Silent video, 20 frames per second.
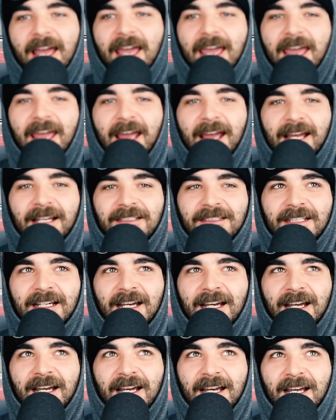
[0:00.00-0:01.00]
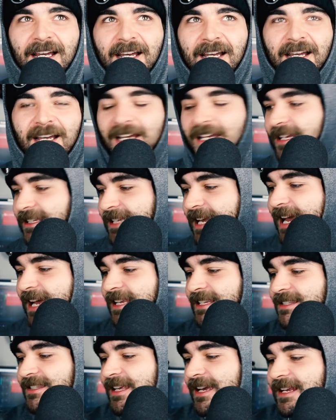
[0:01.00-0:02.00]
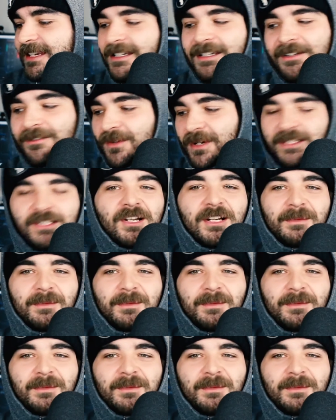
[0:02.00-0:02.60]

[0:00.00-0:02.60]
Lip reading: And yeah, I didn't even want to